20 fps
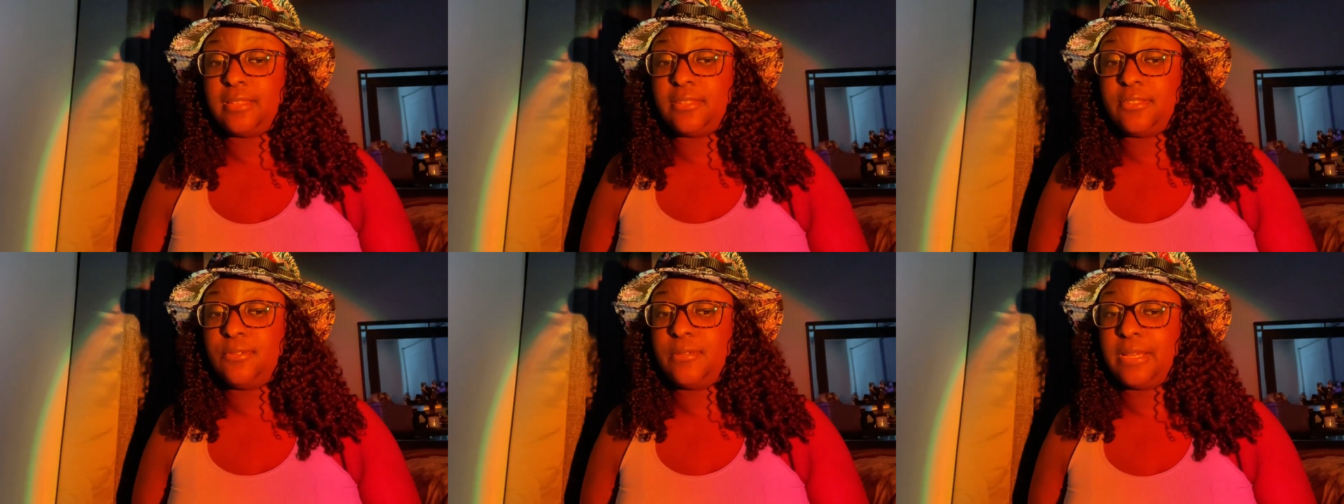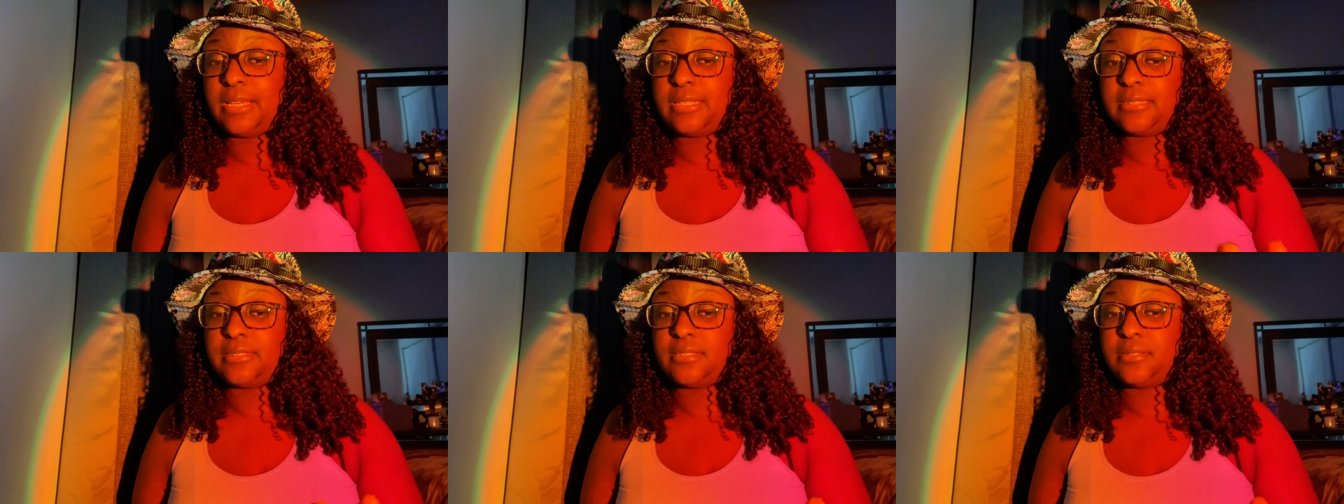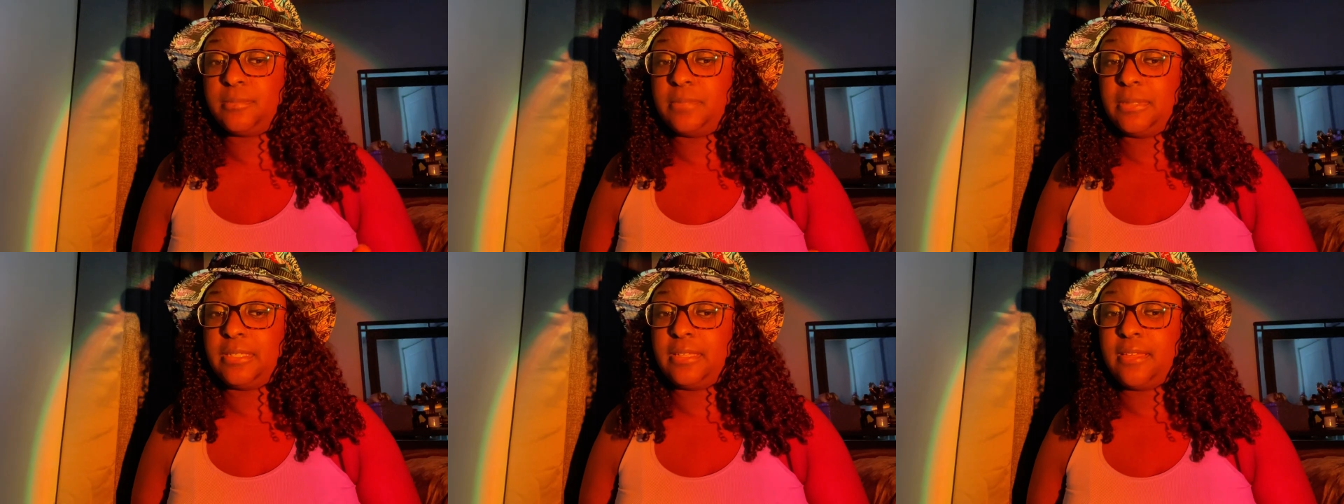You hot to
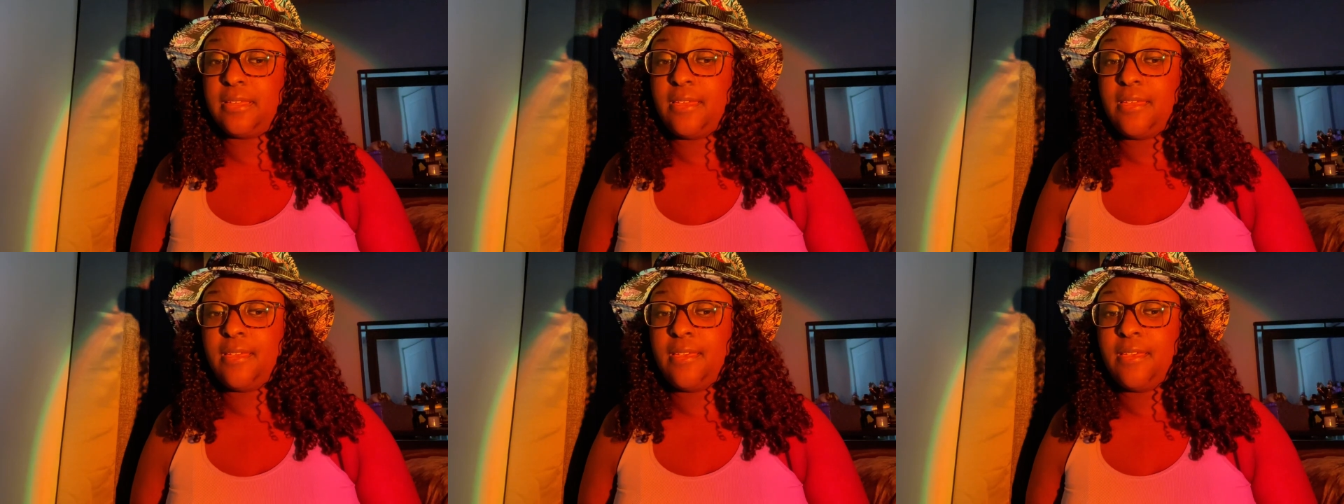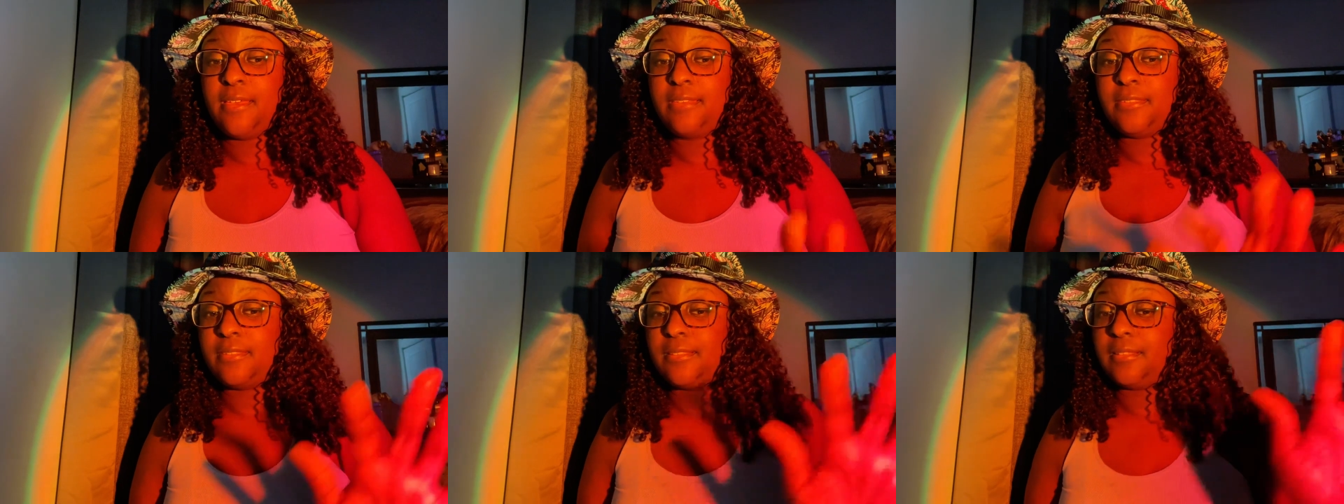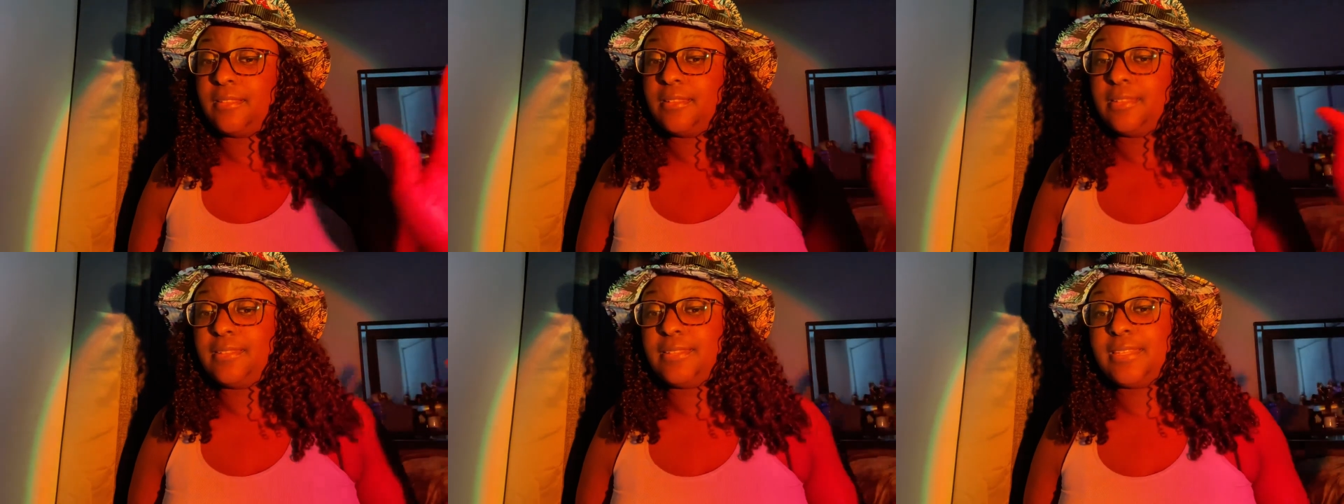me. So
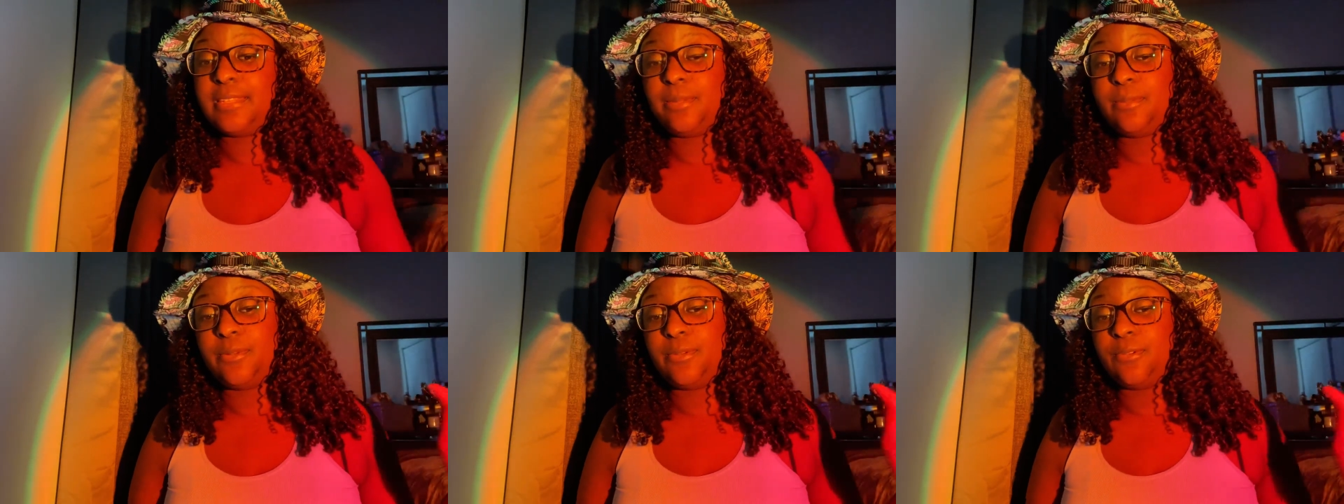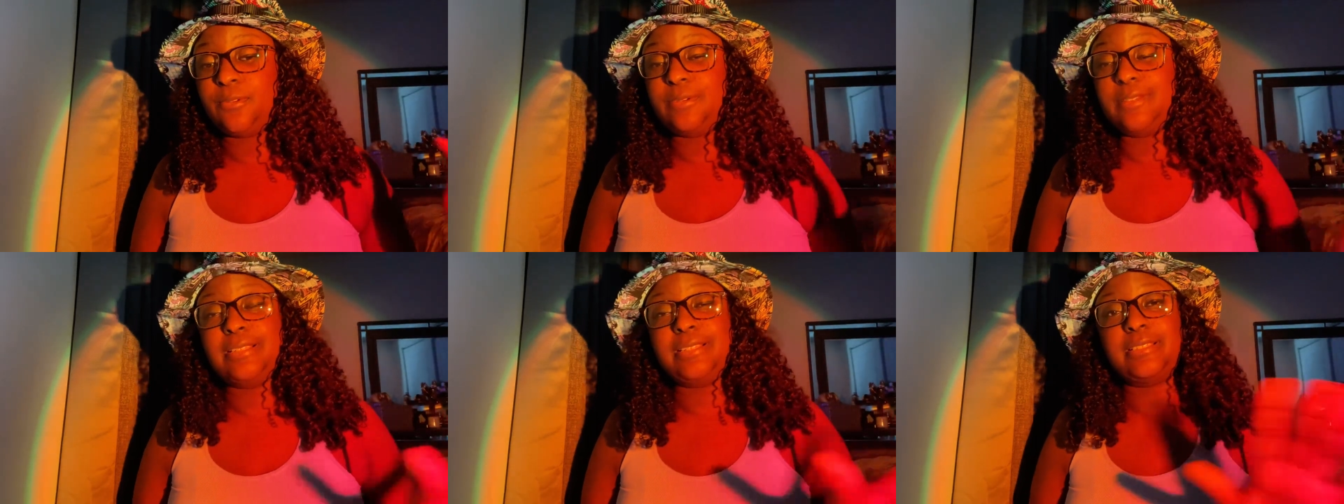let's keep going,